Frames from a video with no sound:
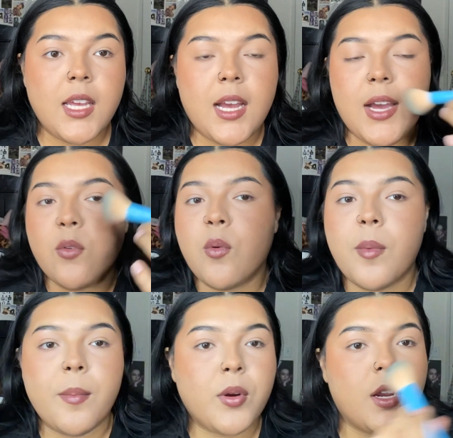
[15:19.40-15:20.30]
I don't
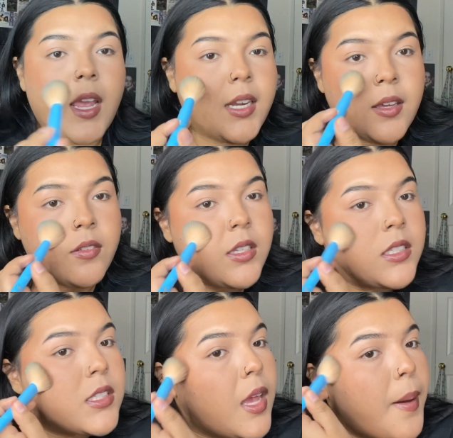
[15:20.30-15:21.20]
remember any of
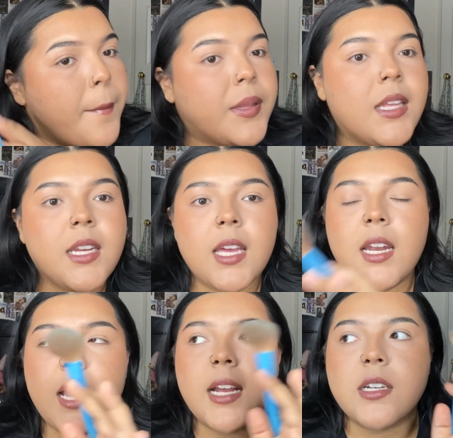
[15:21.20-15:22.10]
this. But then again,
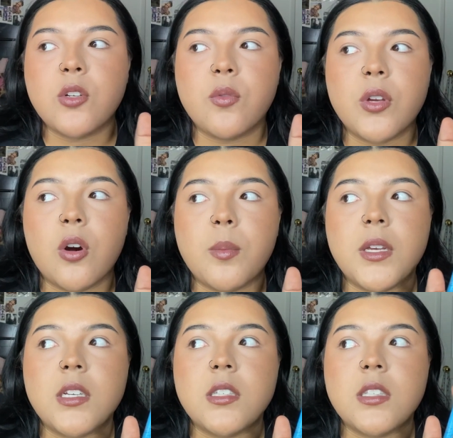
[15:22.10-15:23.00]
I kind of do recall
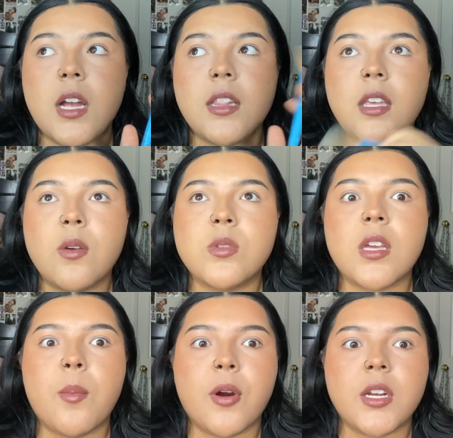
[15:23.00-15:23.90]
because I think it was
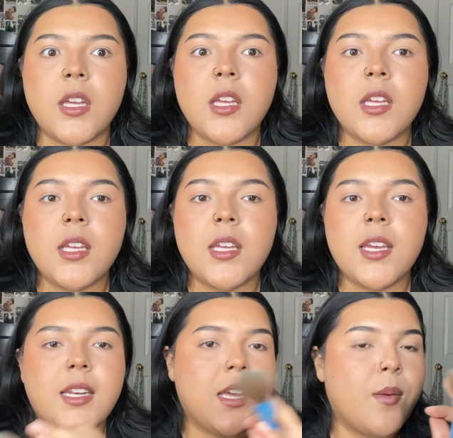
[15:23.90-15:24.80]
like a party.
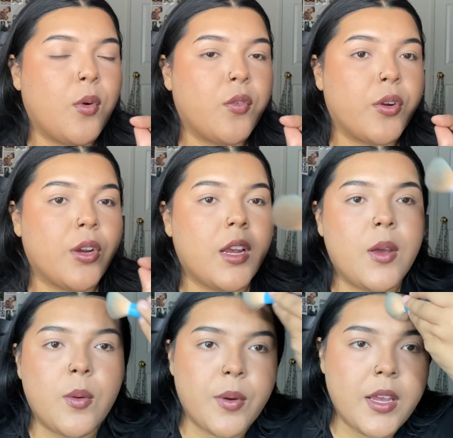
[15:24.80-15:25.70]
And he came over.
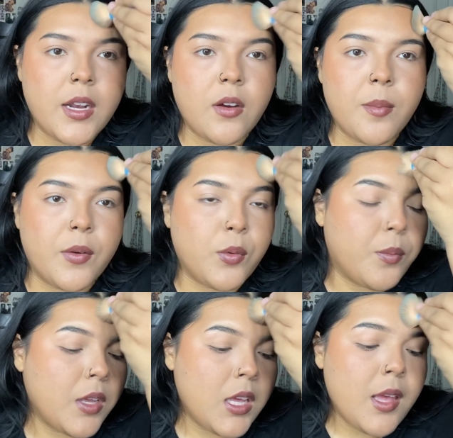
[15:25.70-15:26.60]
And we were hanging out in my room.
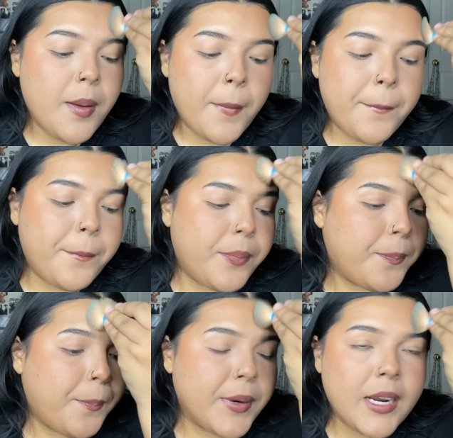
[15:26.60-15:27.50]

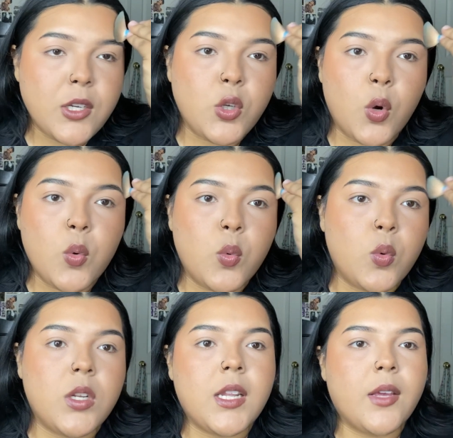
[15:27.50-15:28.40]
But I don't,
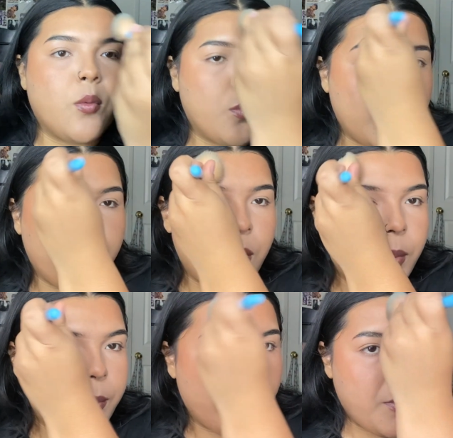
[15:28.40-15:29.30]
like, really
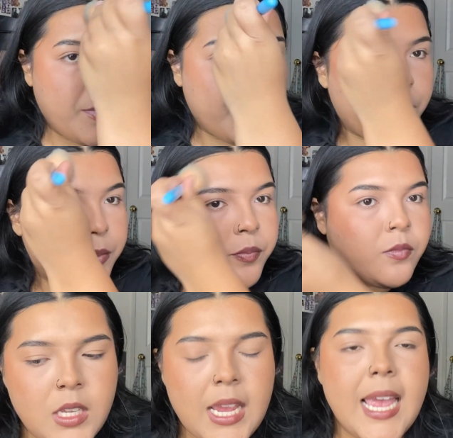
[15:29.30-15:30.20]
remember.
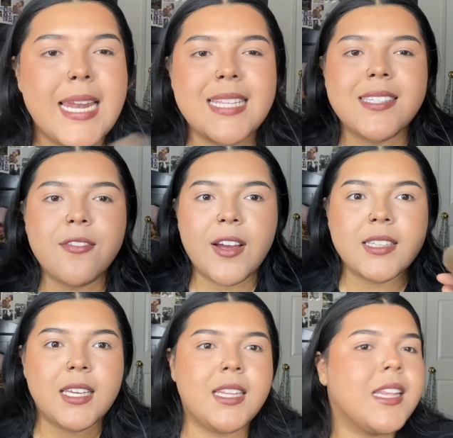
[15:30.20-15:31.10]
And it's the fact
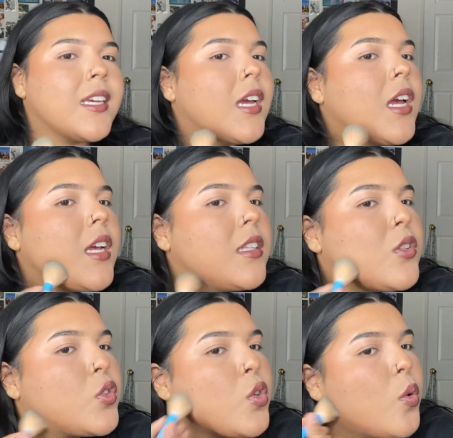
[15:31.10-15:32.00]
that he, like...
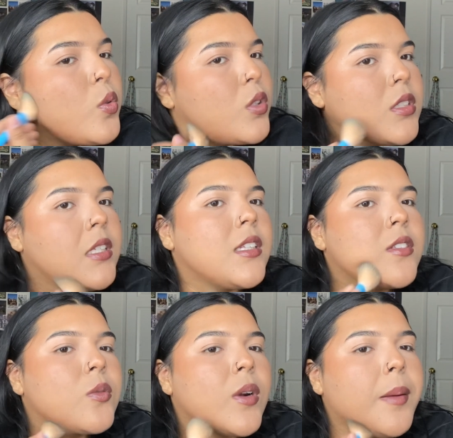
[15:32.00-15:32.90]
So, see, this
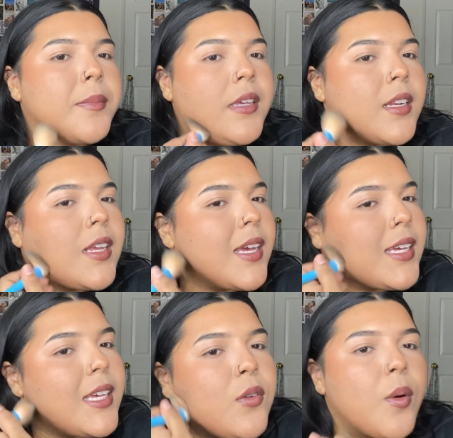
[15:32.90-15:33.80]
is what I mean.
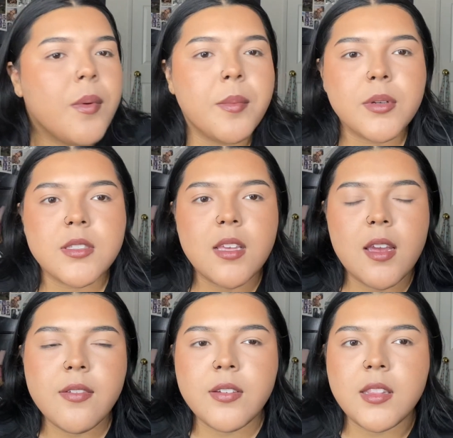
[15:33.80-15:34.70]
He remembers
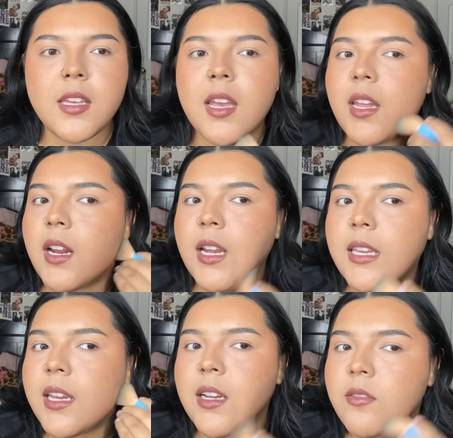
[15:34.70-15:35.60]
everything. And I
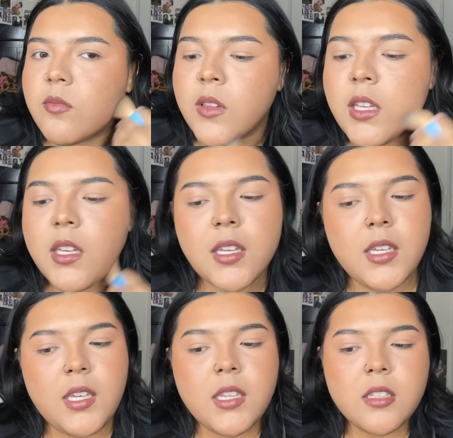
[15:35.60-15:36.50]
can't.
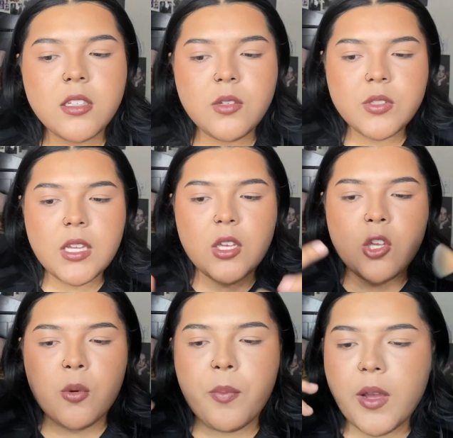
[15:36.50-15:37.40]
He literally was like,
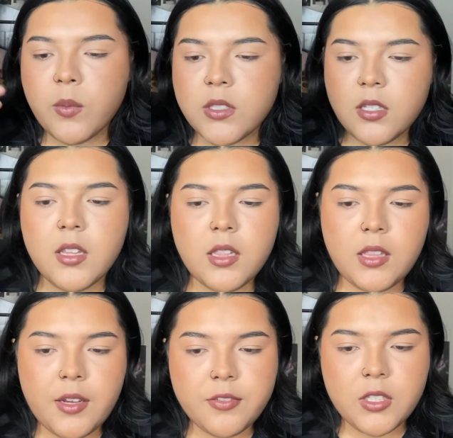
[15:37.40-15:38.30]
your bed was to the
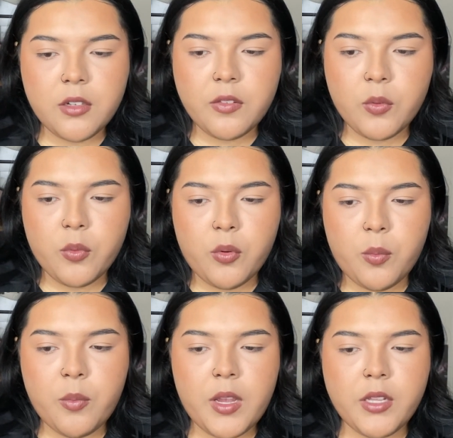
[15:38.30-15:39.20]
left of the
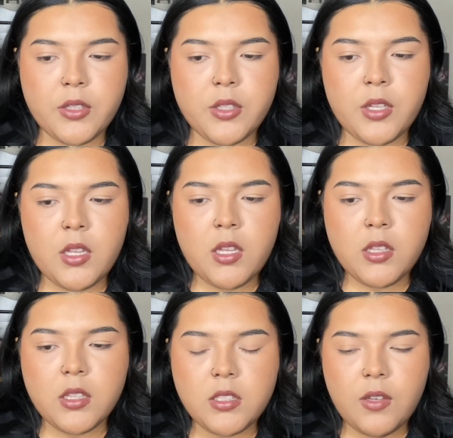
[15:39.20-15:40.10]
room. And
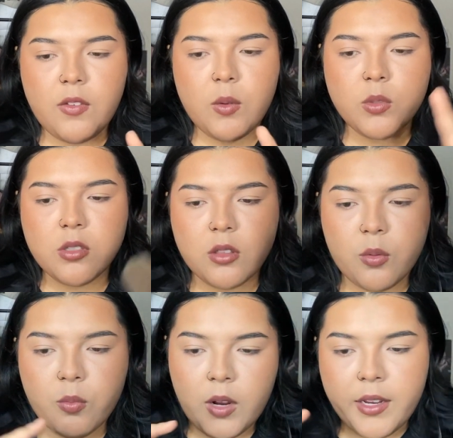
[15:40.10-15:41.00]
the TV was on the
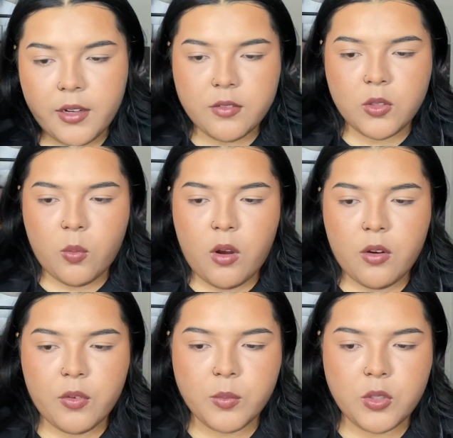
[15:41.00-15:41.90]
right of the wall
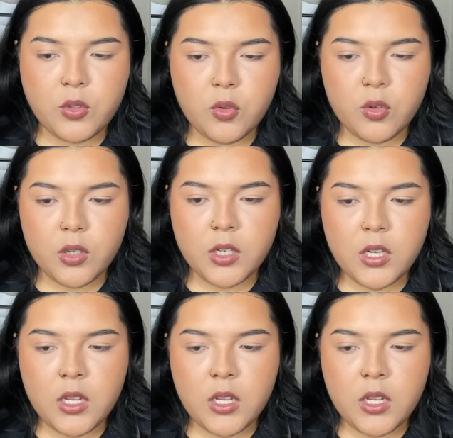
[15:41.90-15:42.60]
from the door.